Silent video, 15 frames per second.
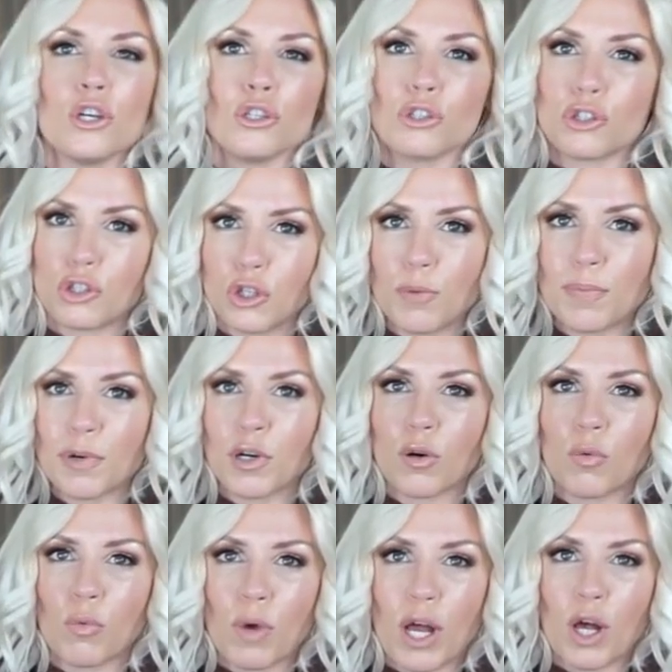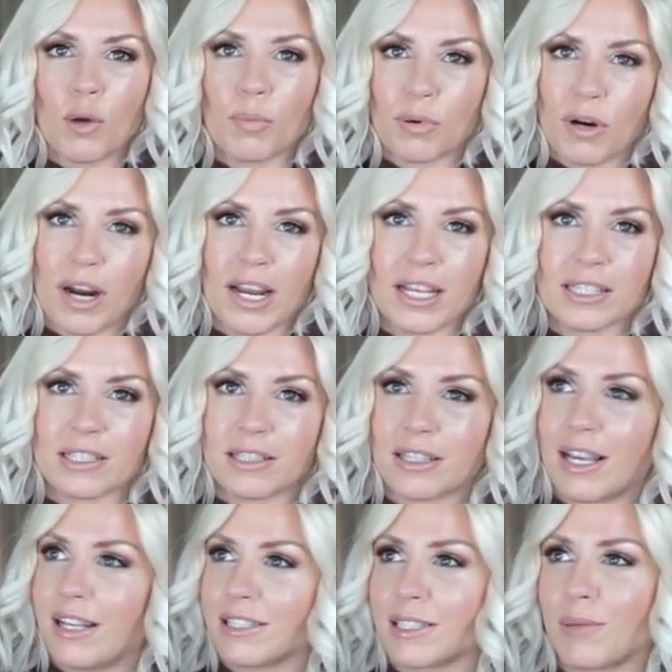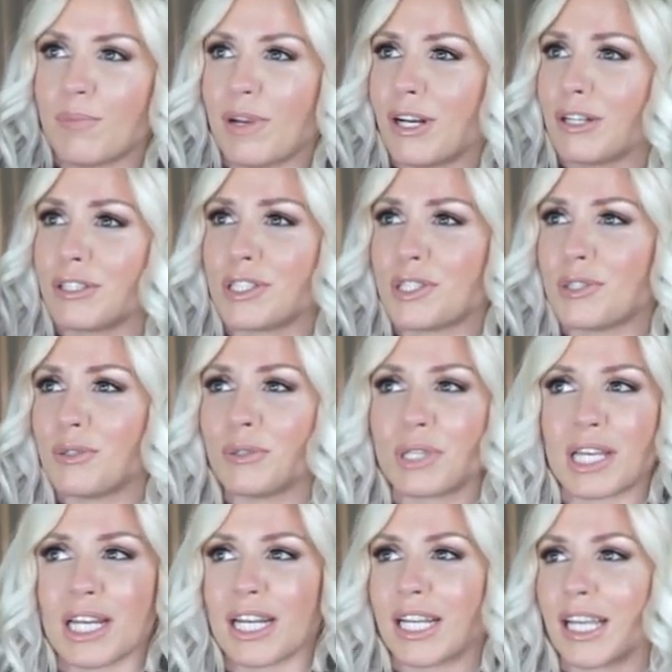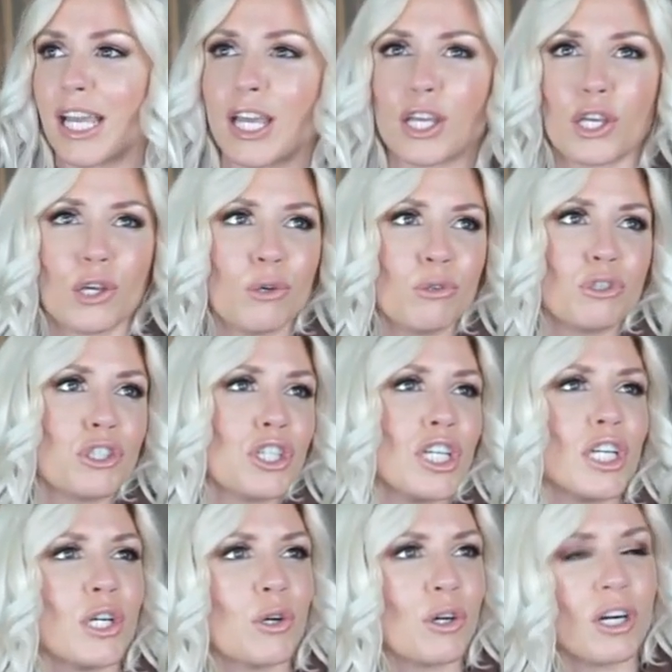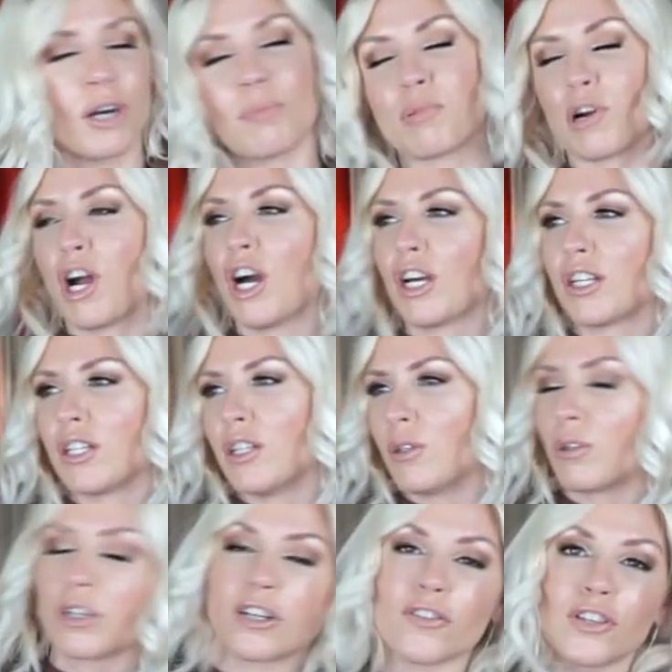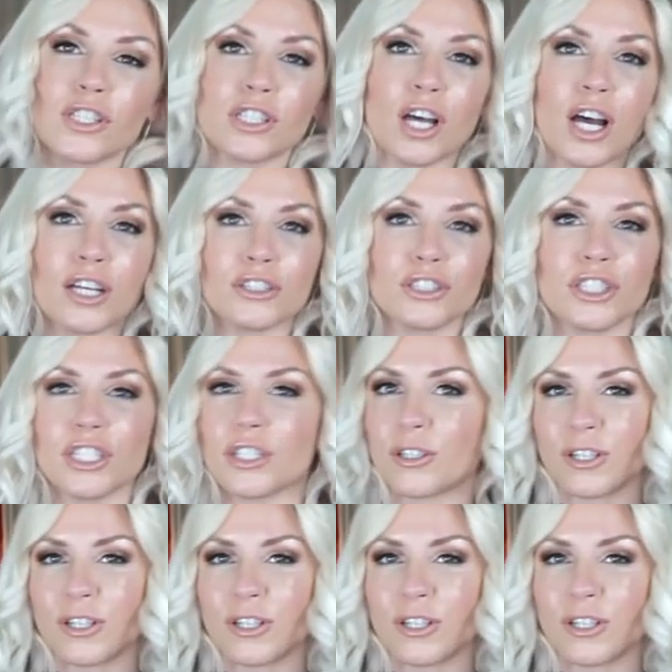super well priced as compared to getting a Gucci or a Prada or a Versace